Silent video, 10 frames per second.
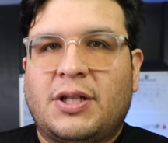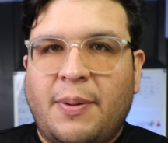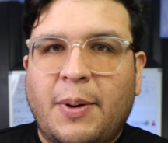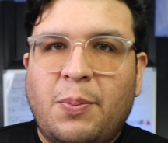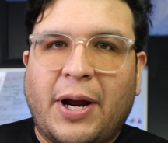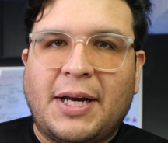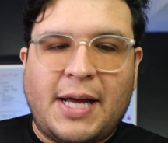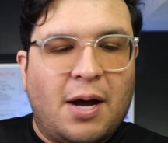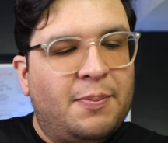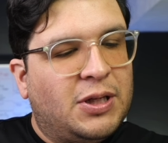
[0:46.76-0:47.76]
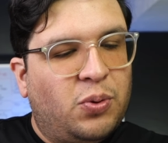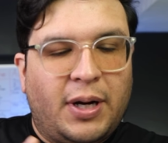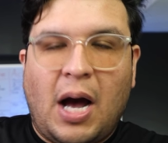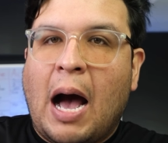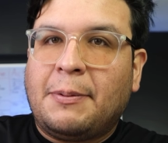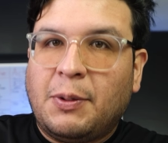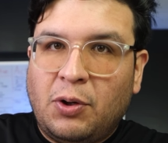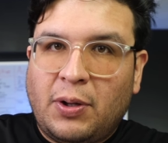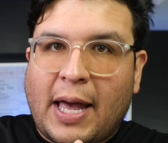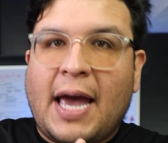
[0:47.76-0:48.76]
right, so I'm gonna break it down between
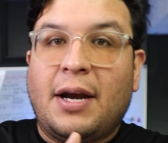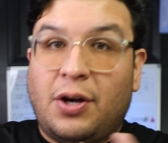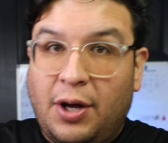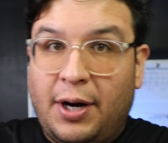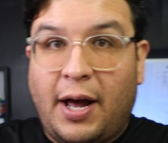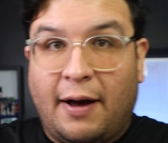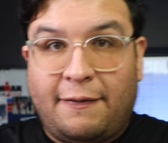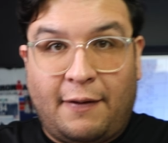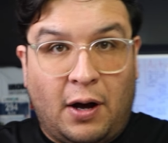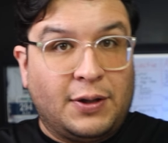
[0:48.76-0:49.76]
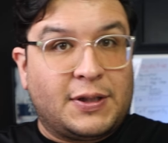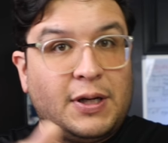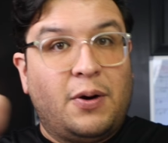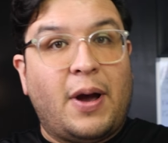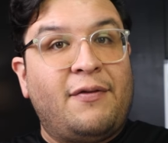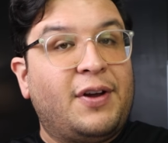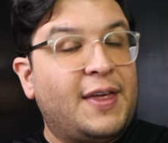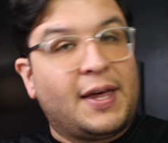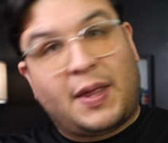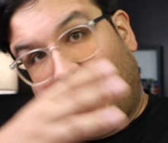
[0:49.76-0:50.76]
optimal and good enough. Also,
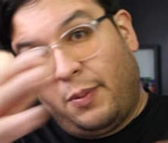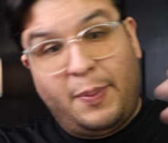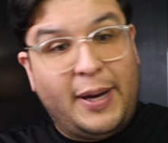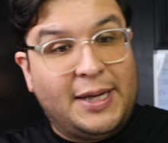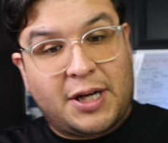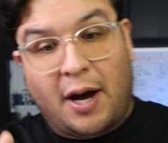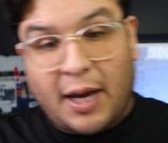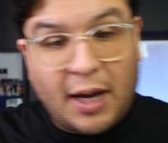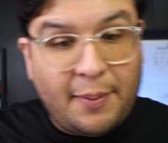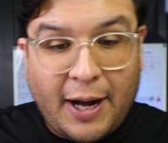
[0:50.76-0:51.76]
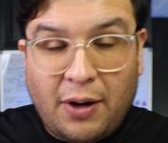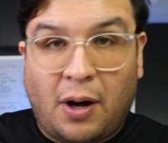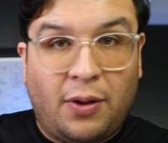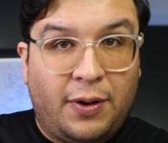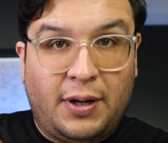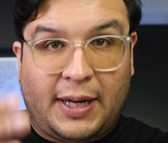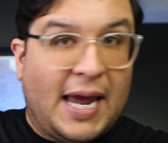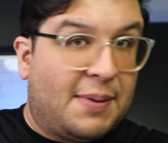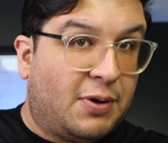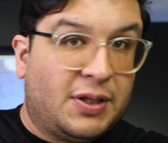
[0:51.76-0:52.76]
everything that I'm gonna be talking about, all the
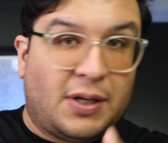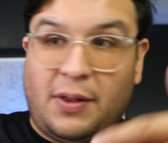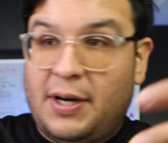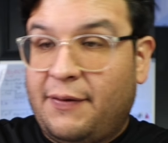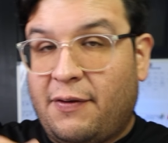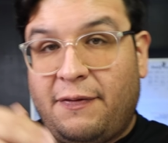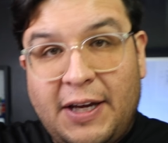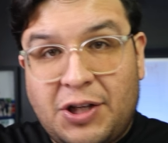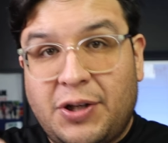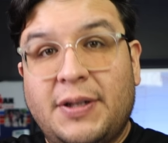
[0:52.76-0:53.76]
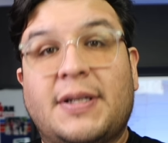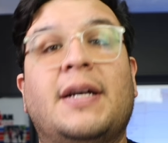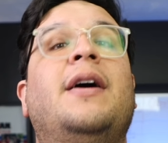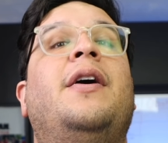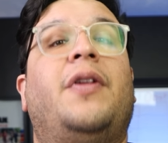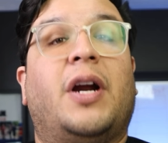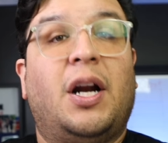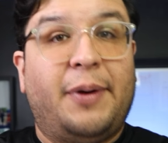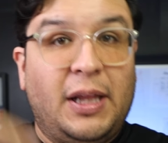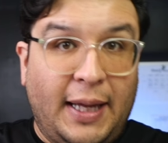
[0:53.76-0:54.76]
cameras, all the different features, are
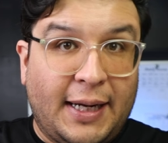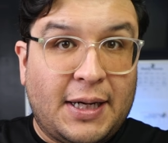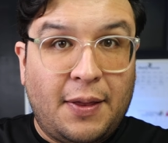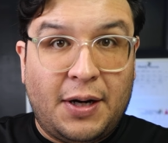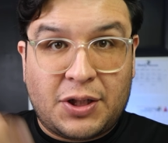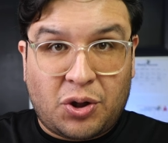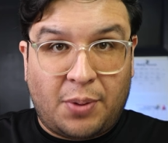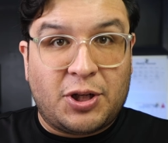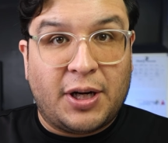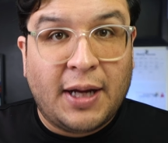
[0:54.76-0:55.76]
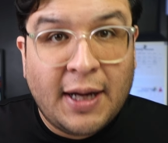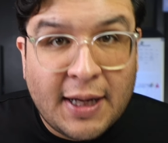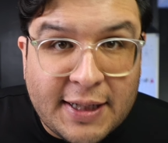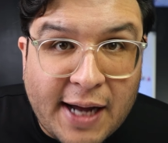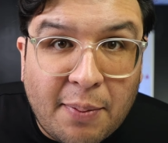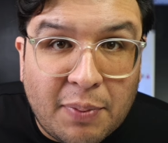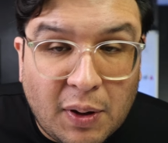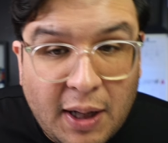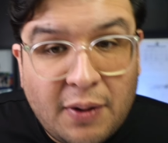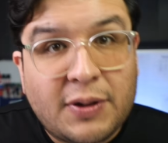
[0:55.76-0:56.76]
gonna be linked in the description down
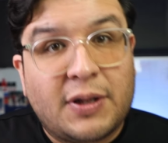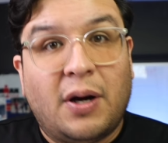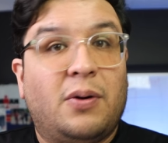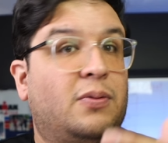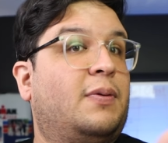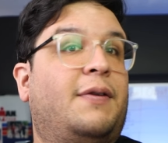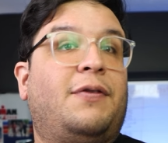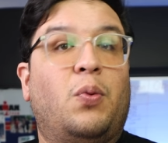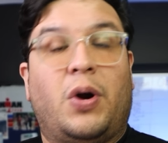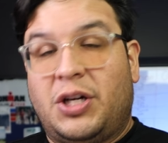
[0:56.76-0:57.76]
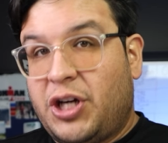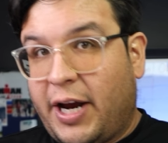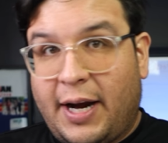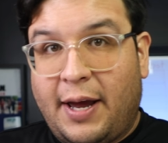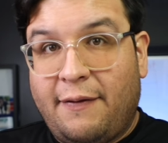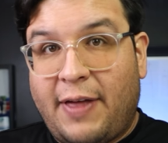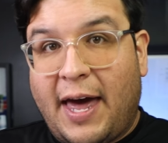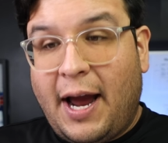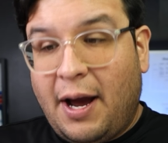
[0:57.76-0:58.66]
below. So if you wanna check any of that